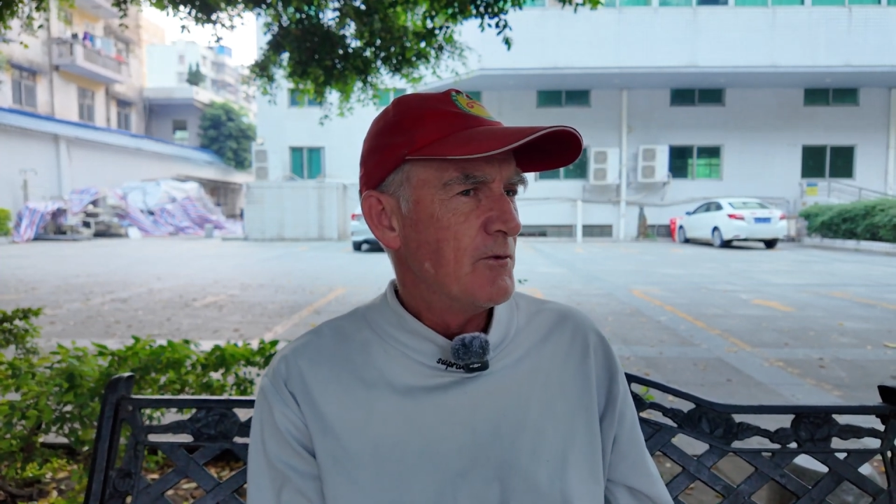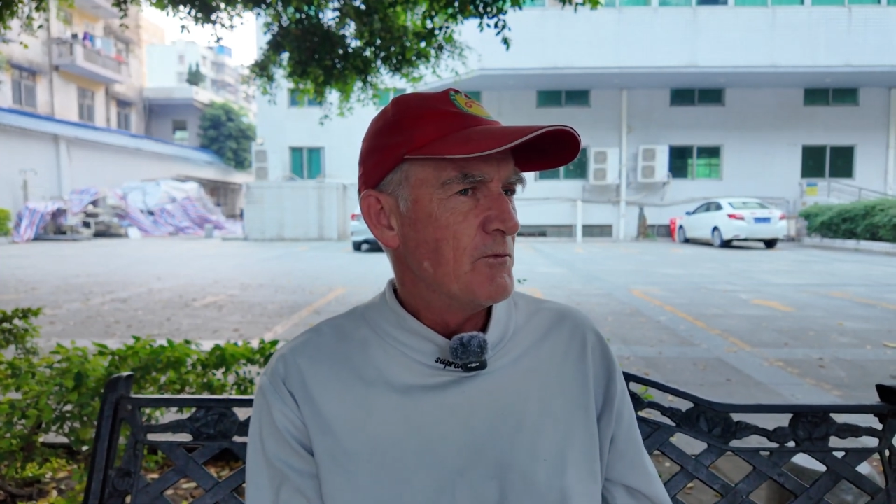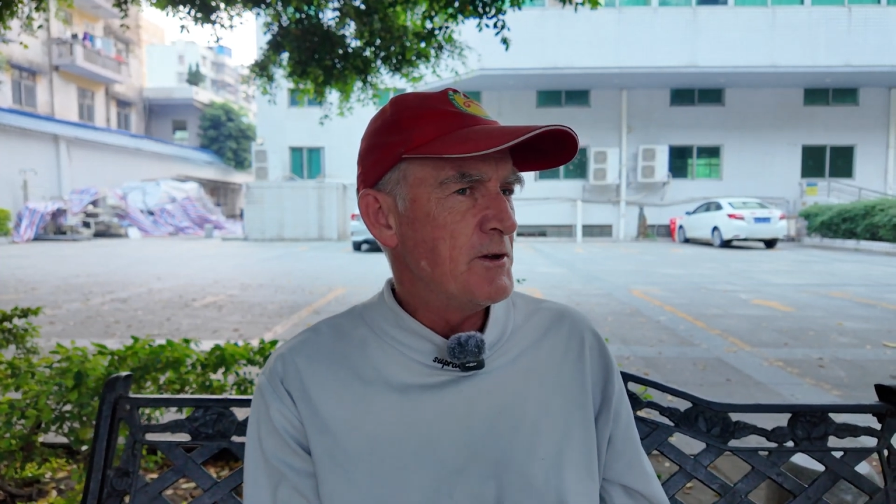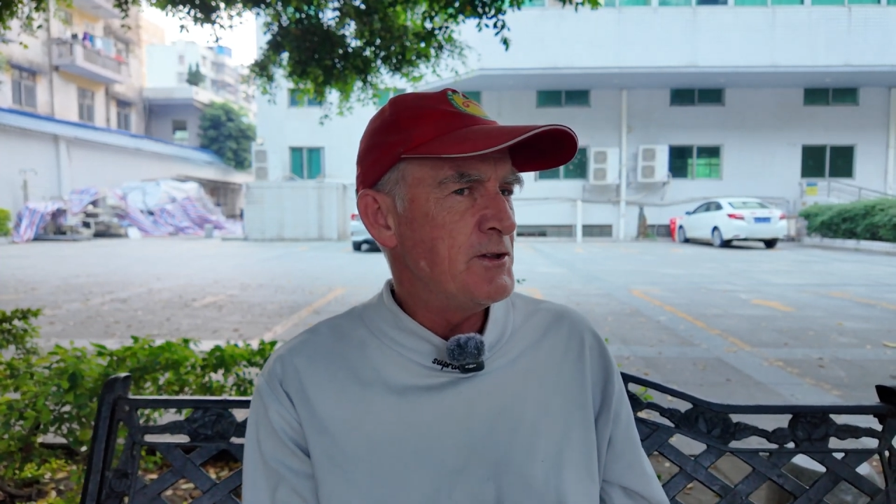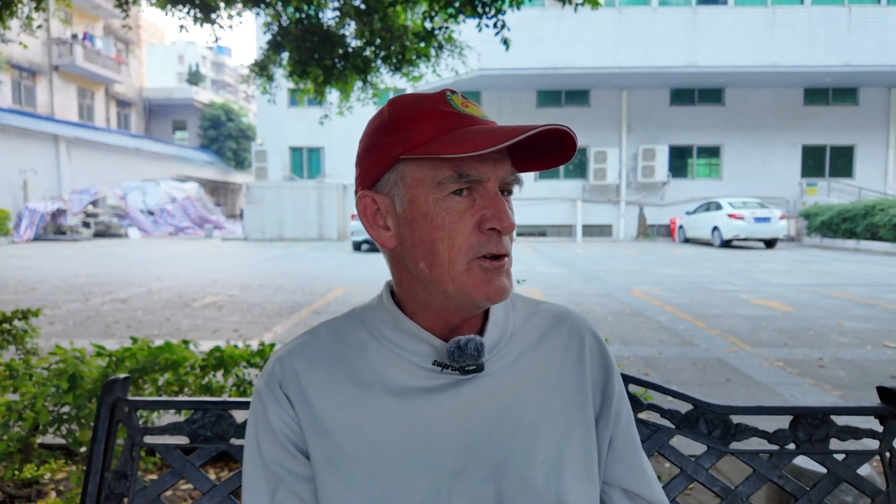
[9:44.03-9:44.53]

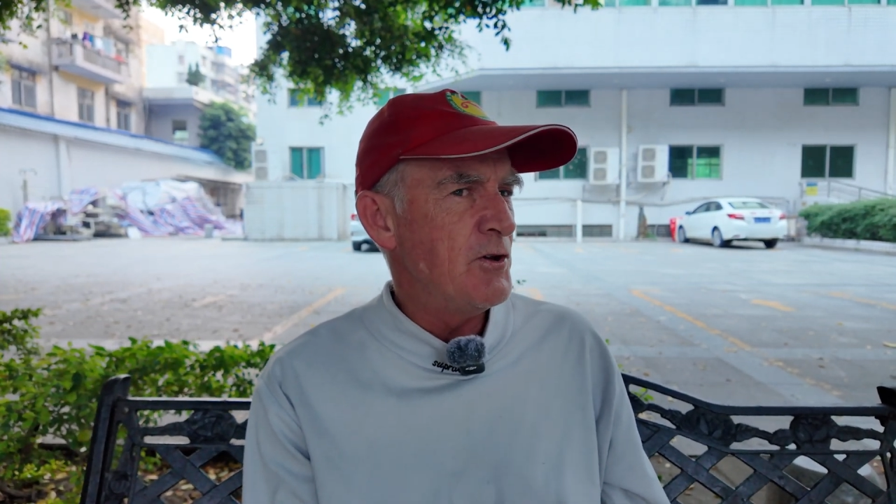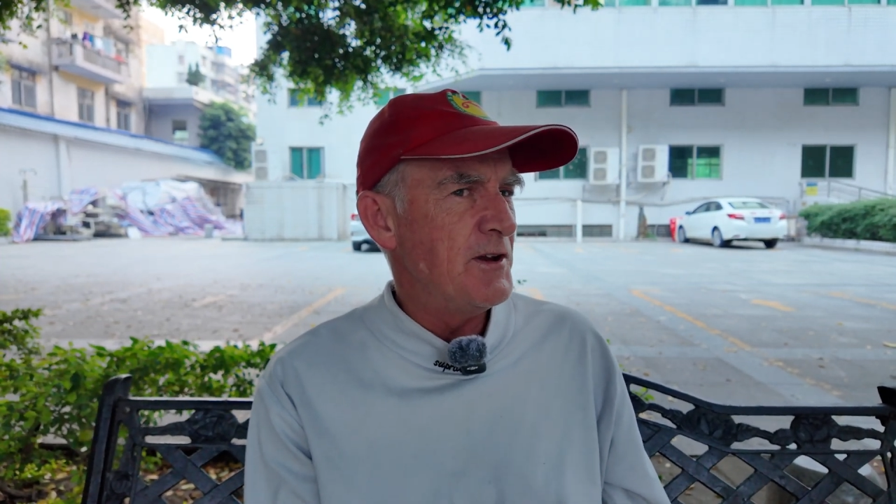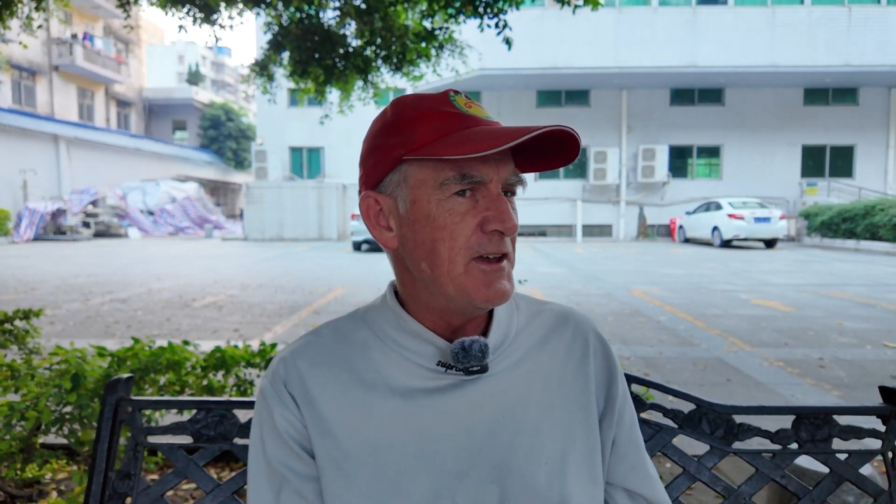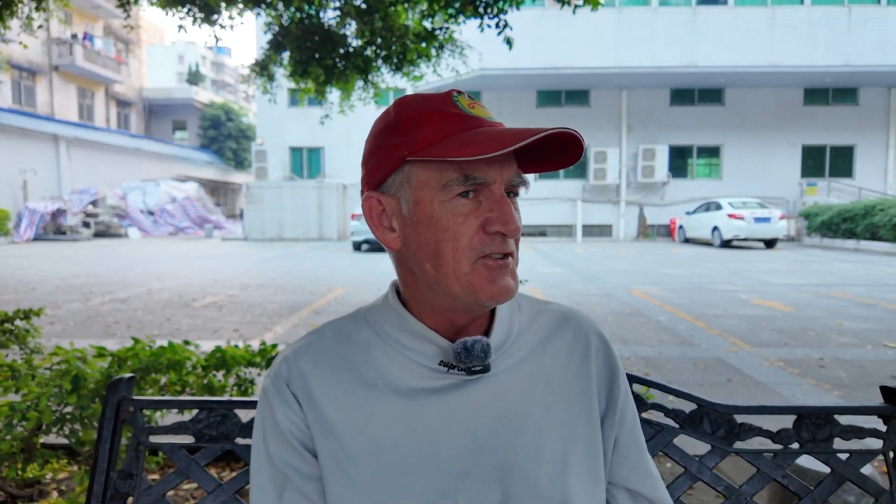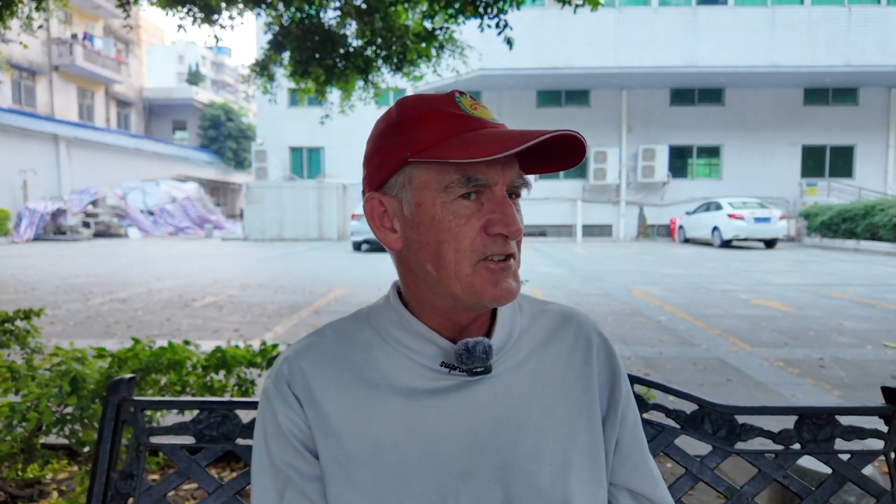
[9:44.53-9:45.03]

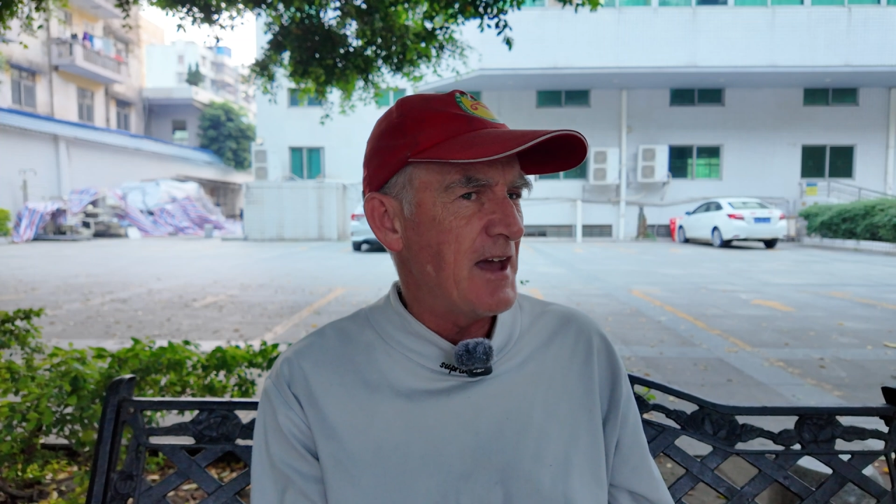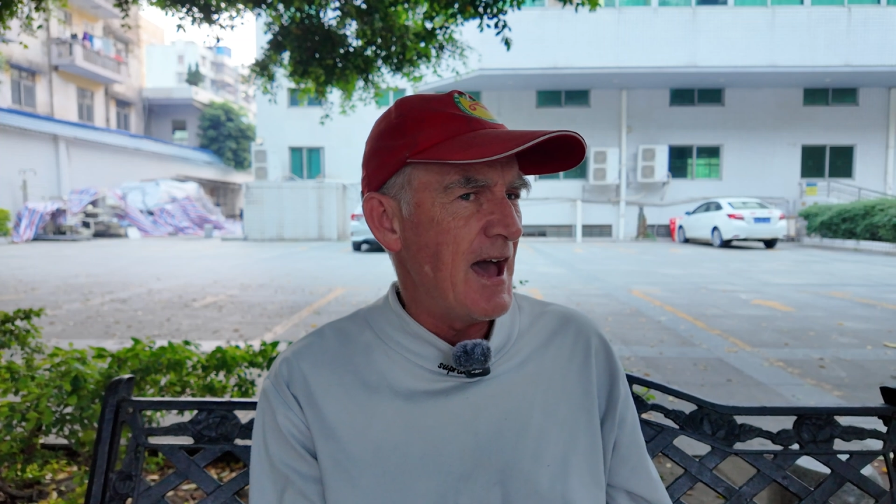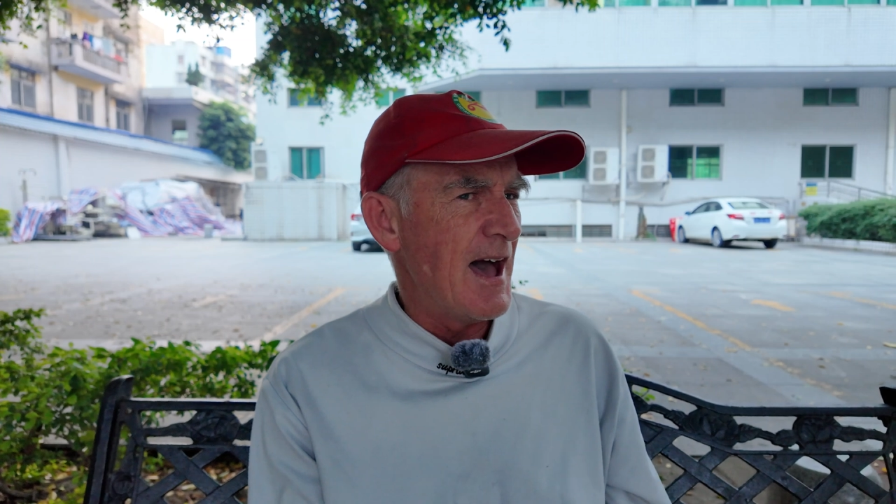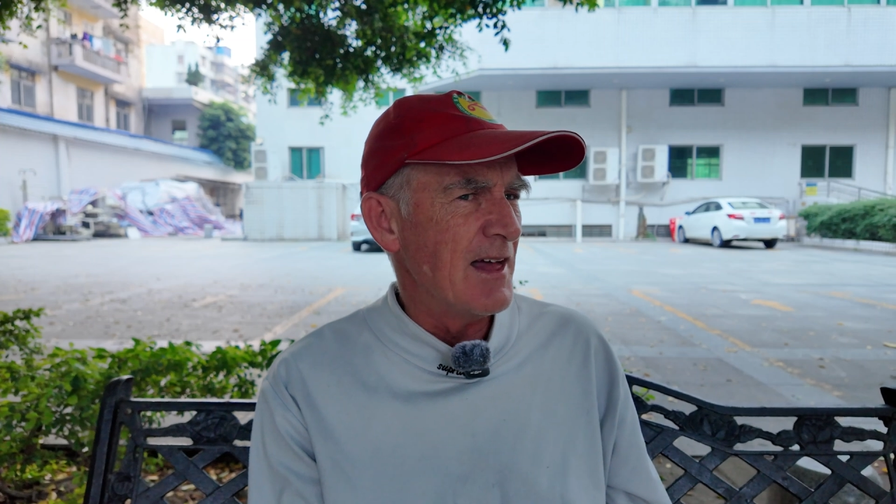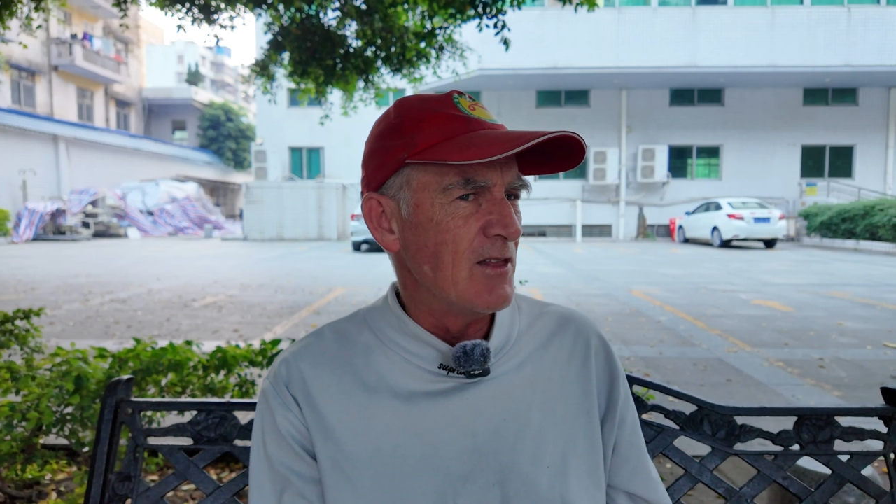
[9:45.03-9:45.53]
renewed his
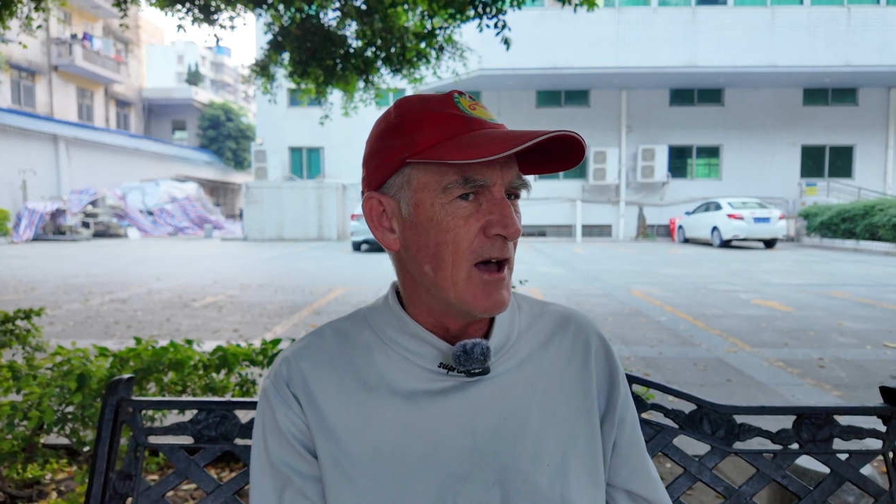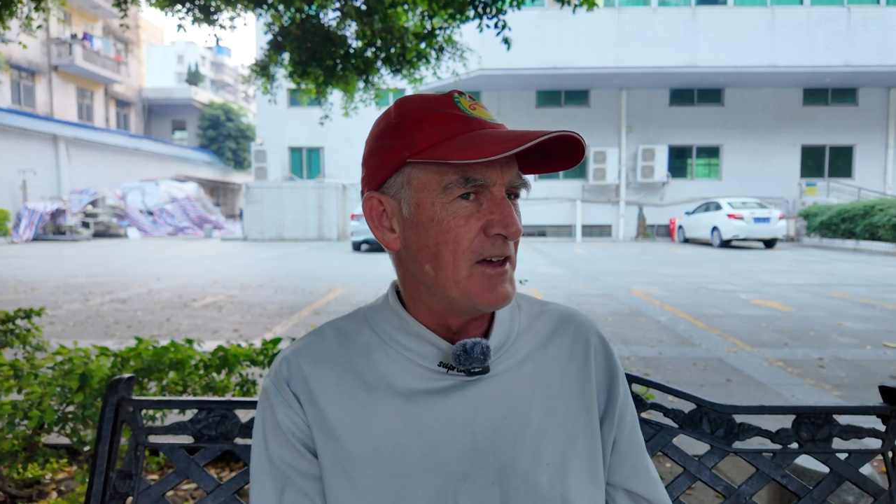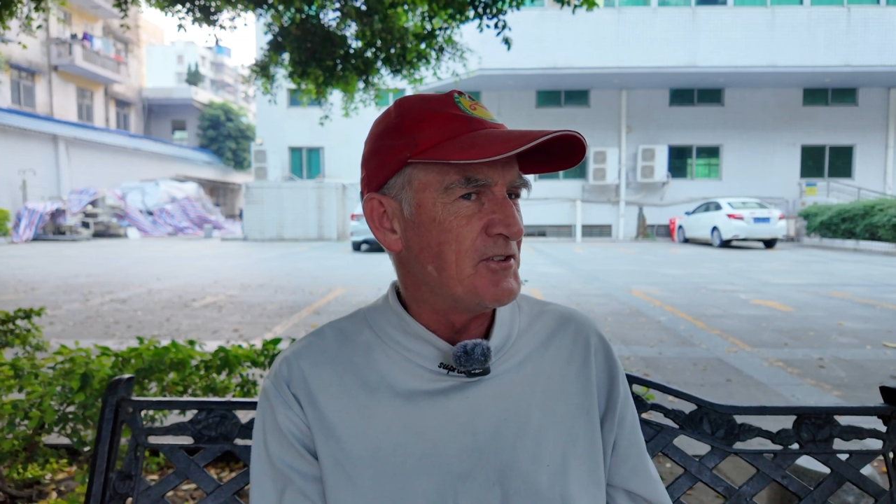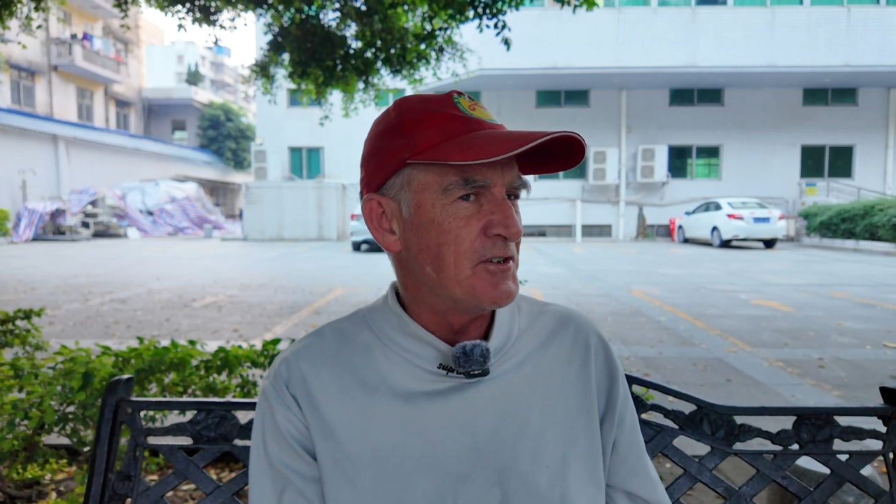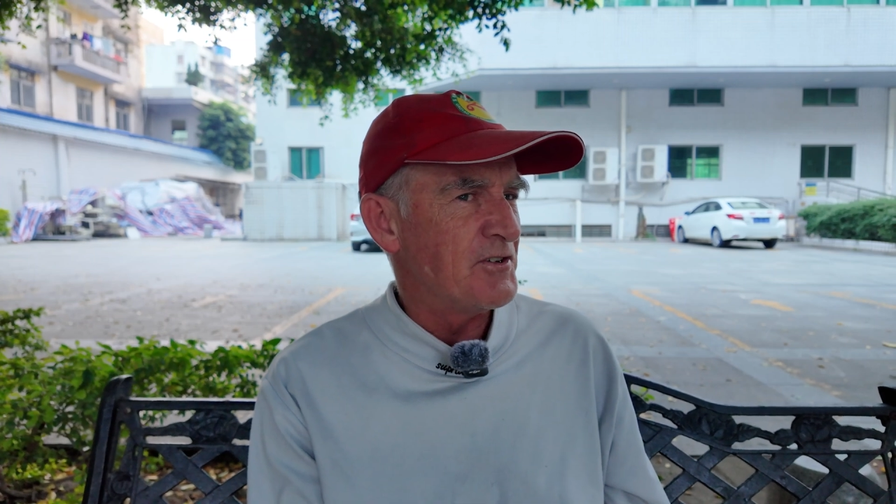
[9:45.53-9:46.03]
car
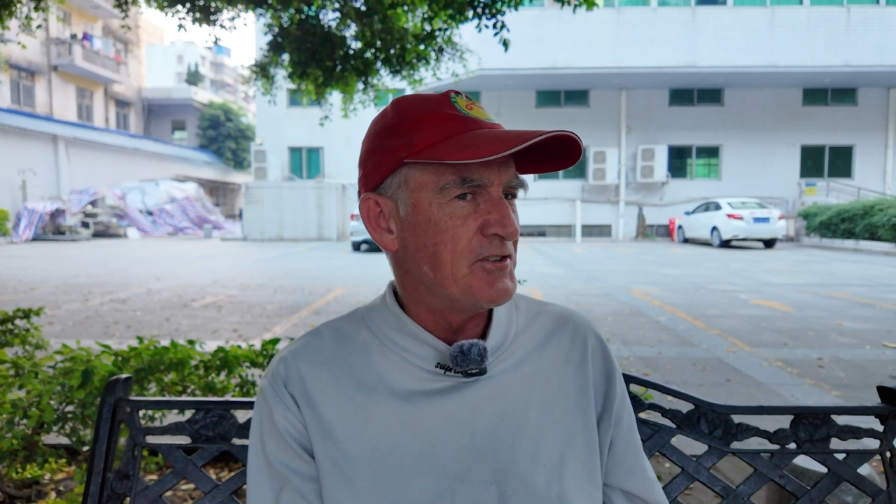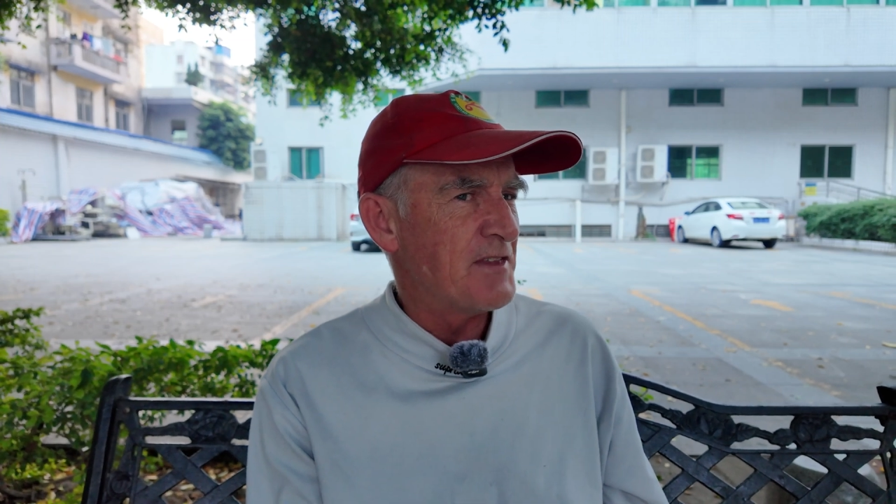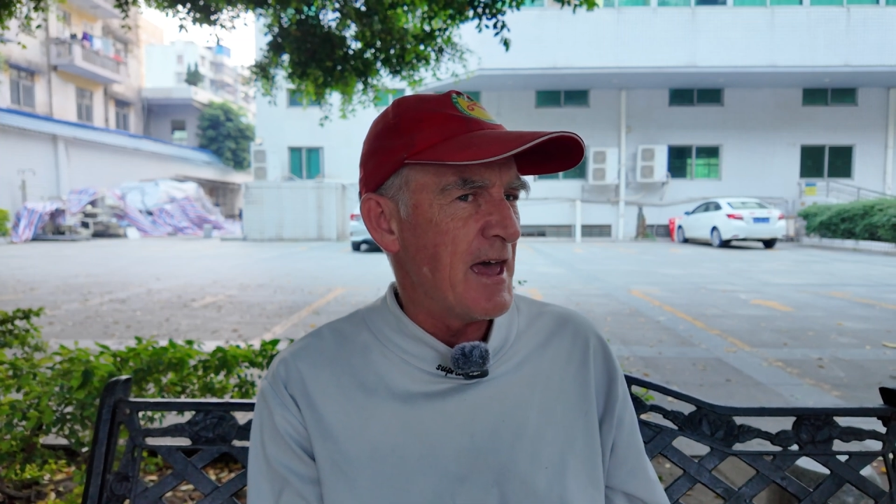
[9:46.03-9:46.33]
license.